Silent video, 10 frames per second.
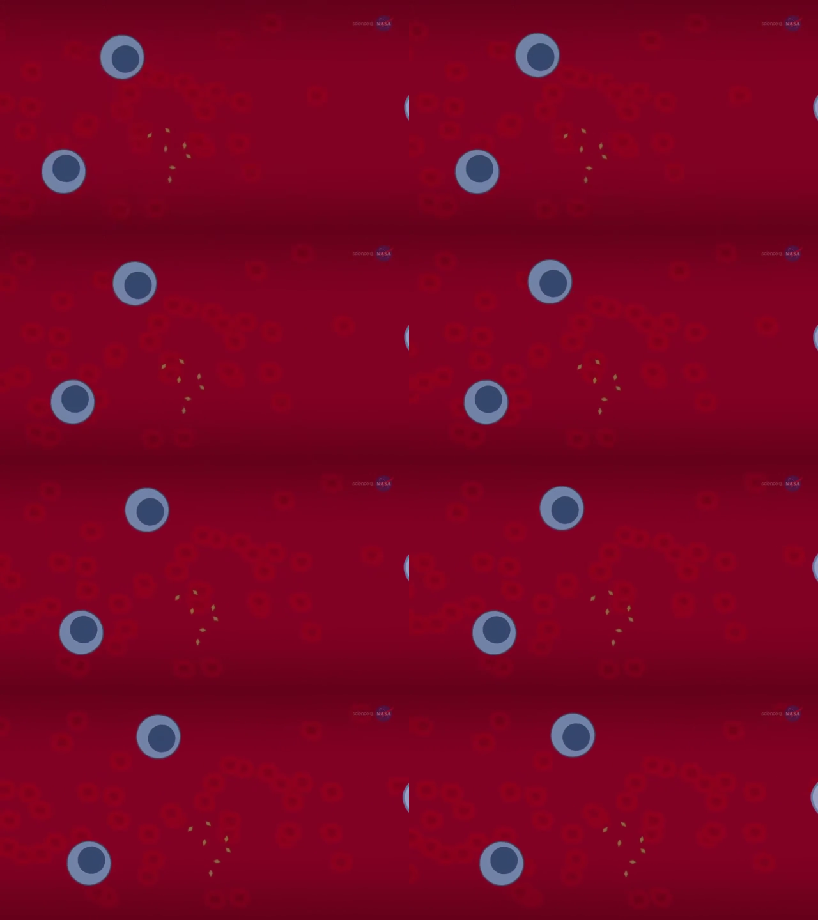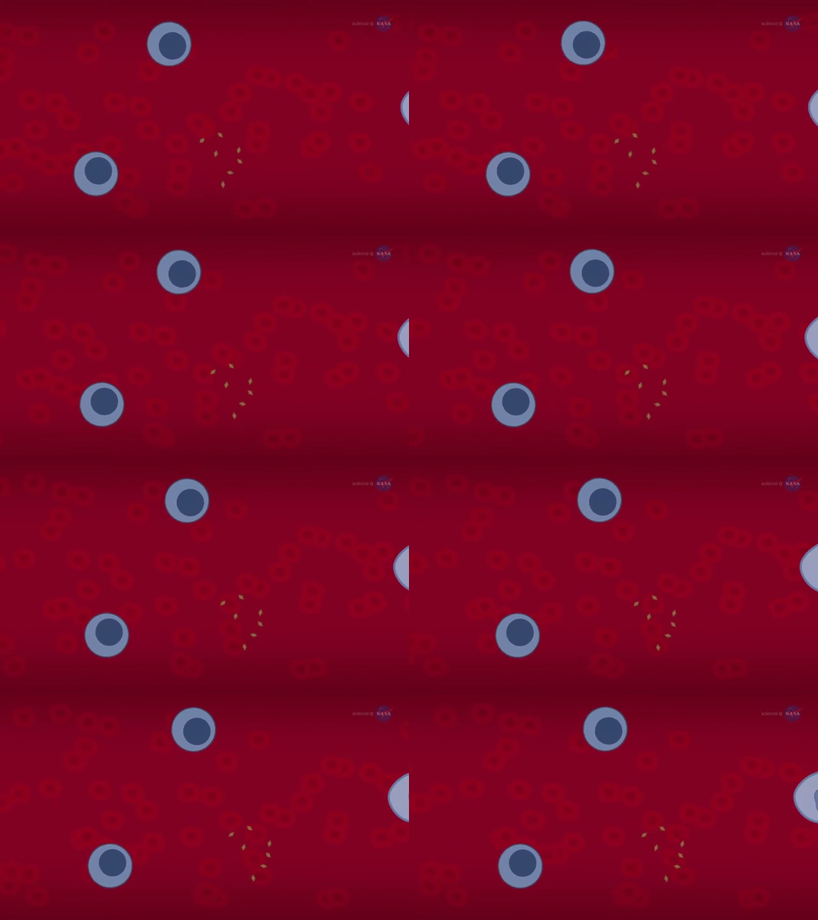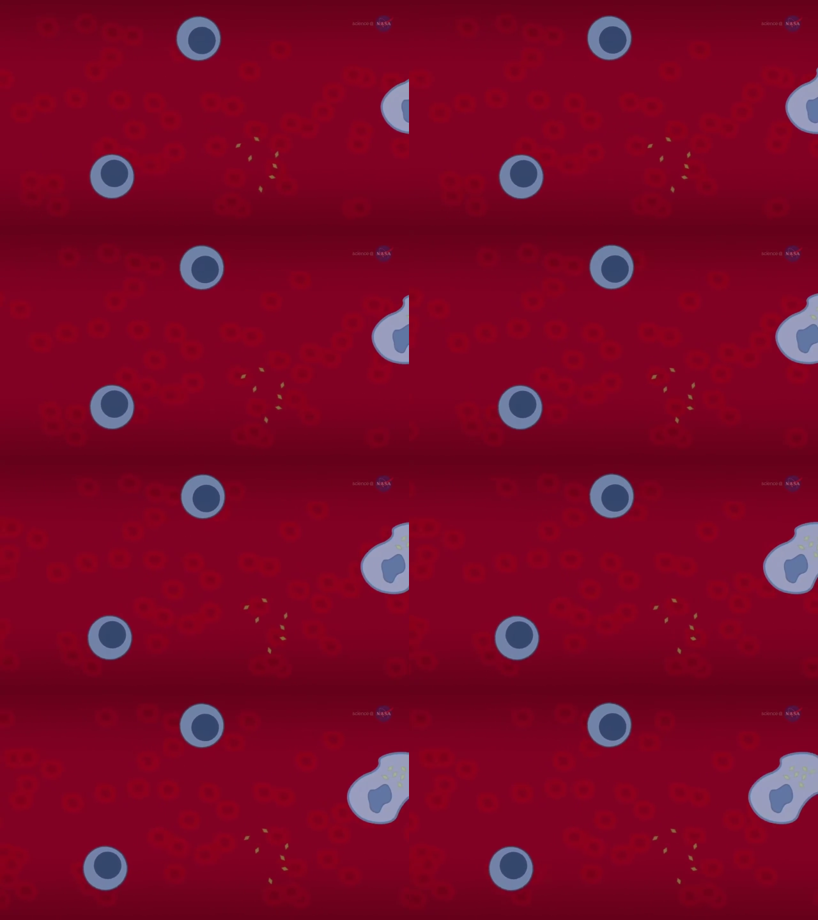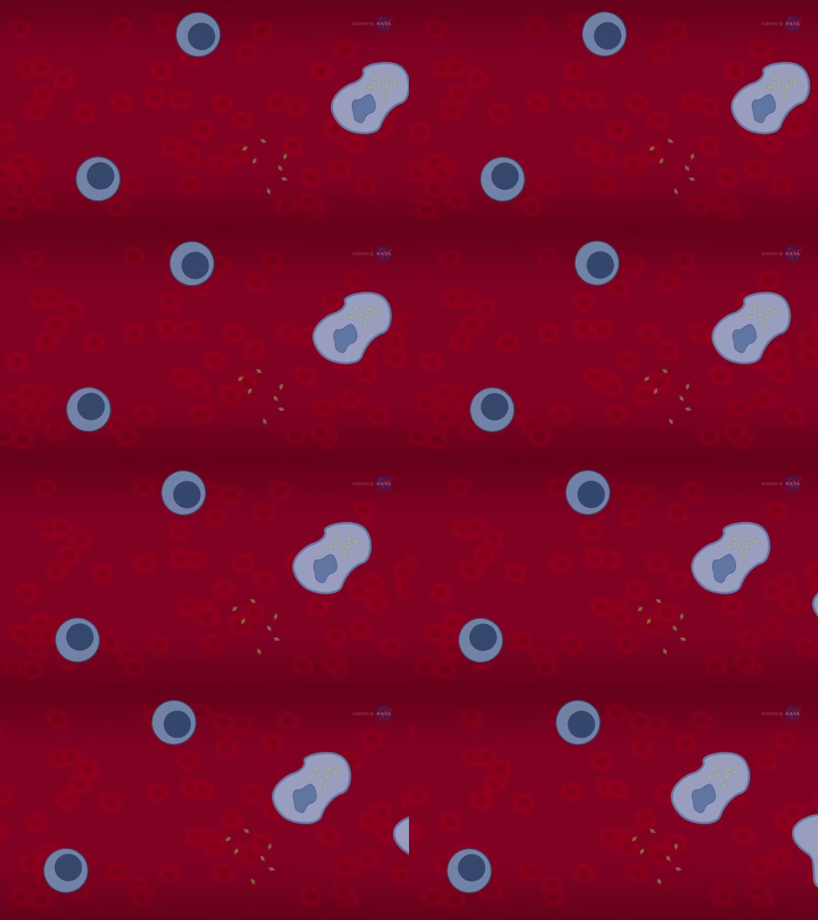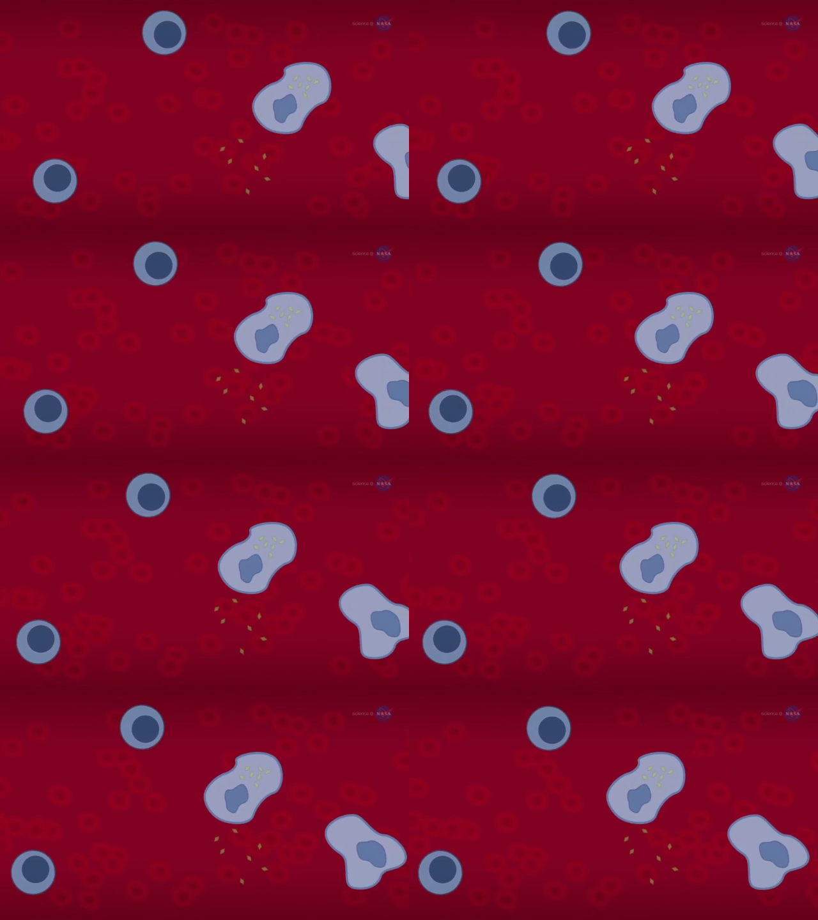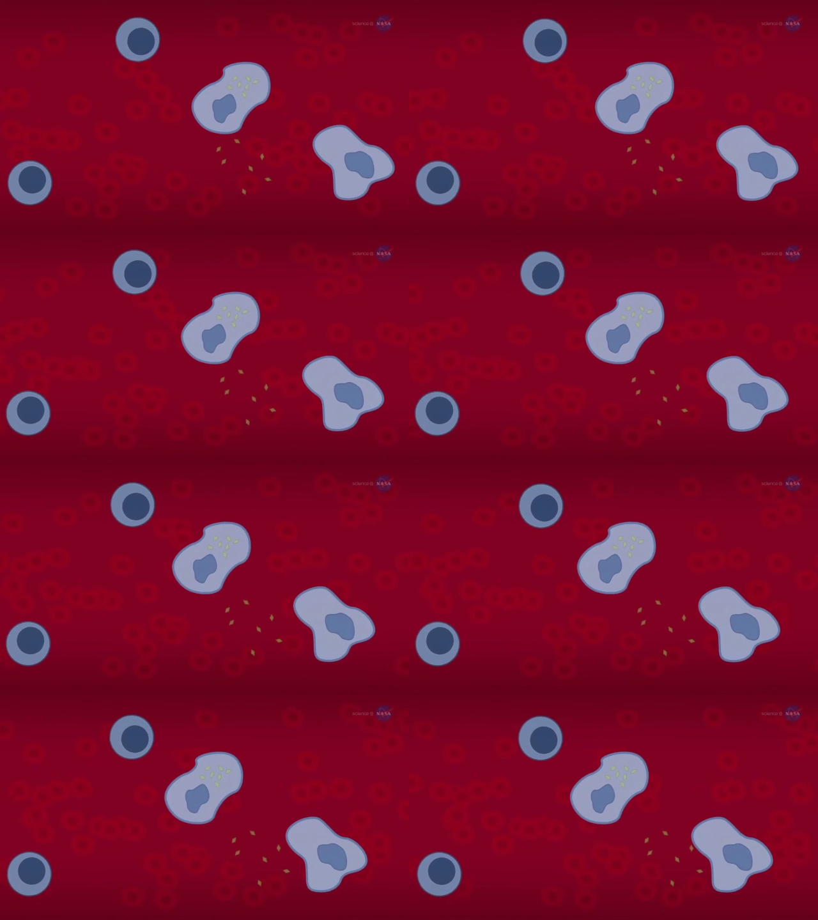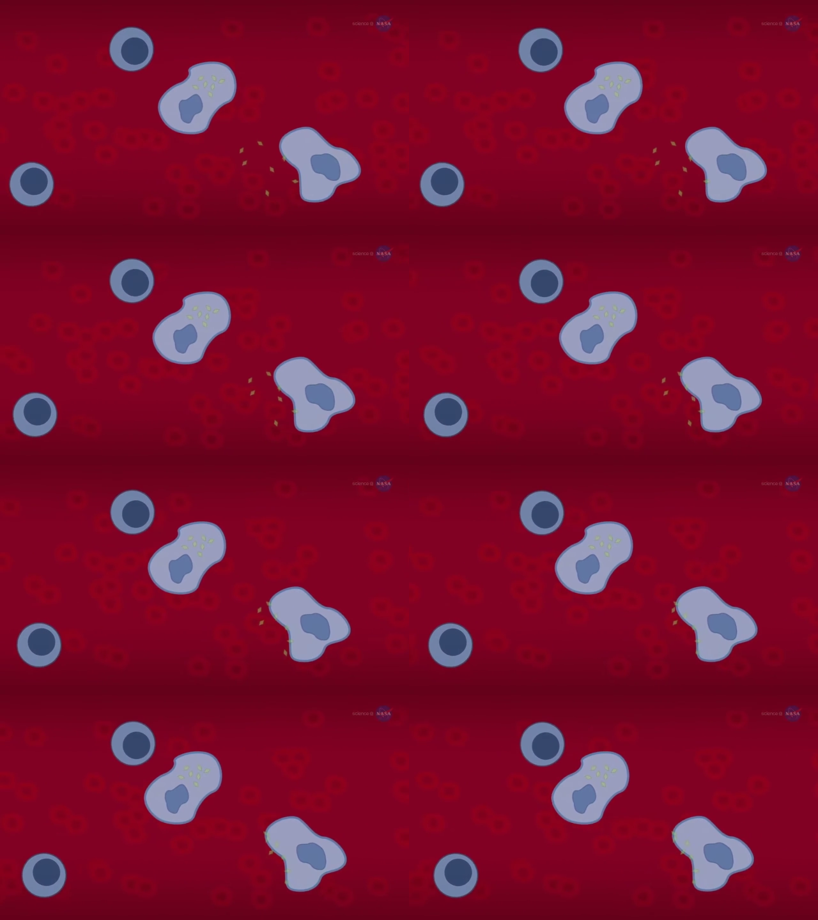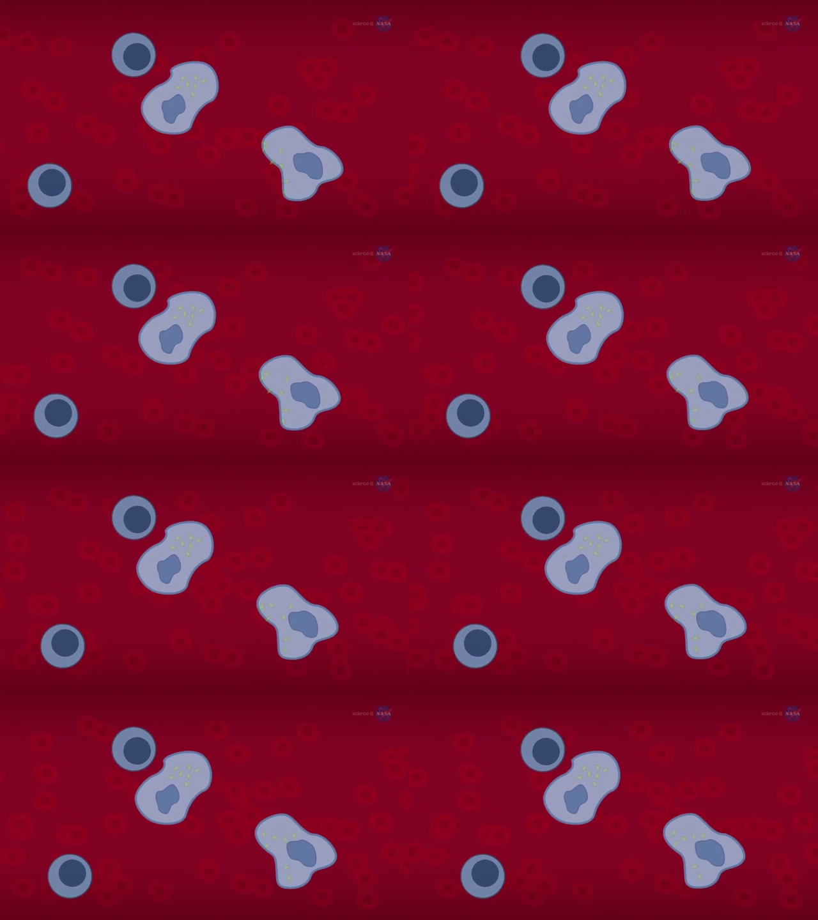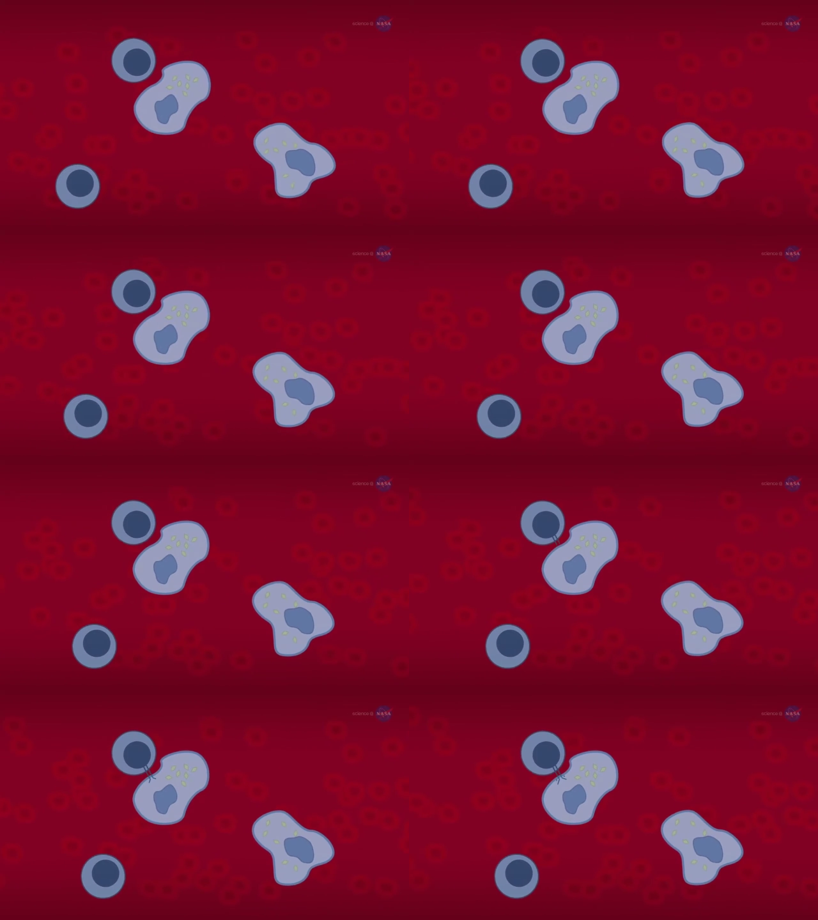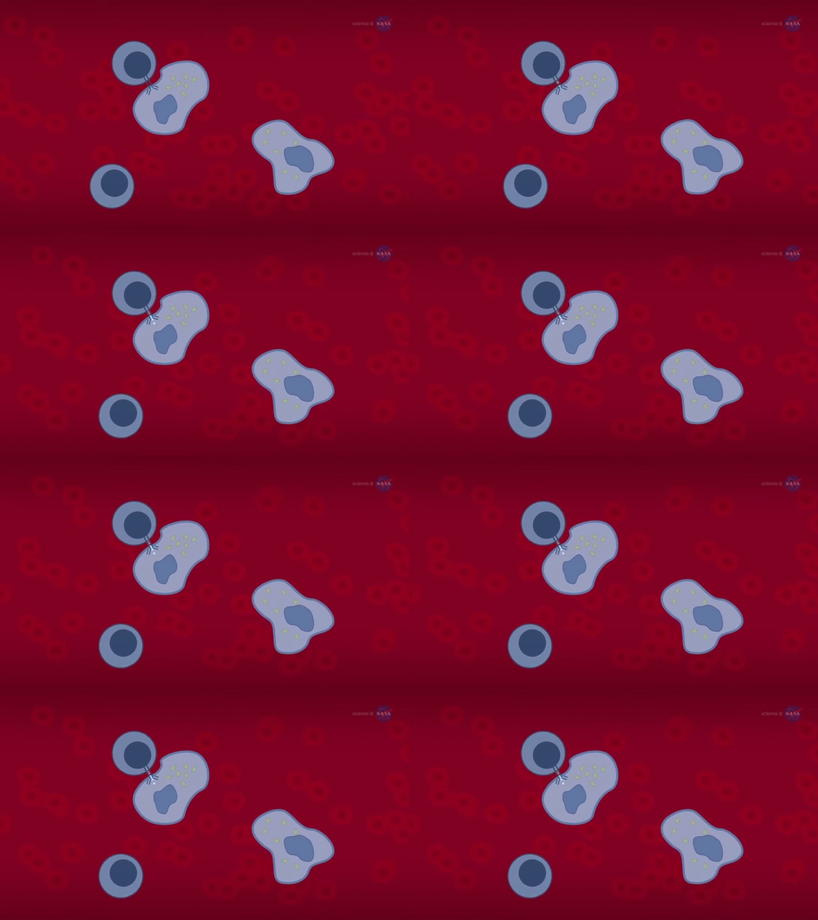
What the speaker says: [unreadable: no face in view]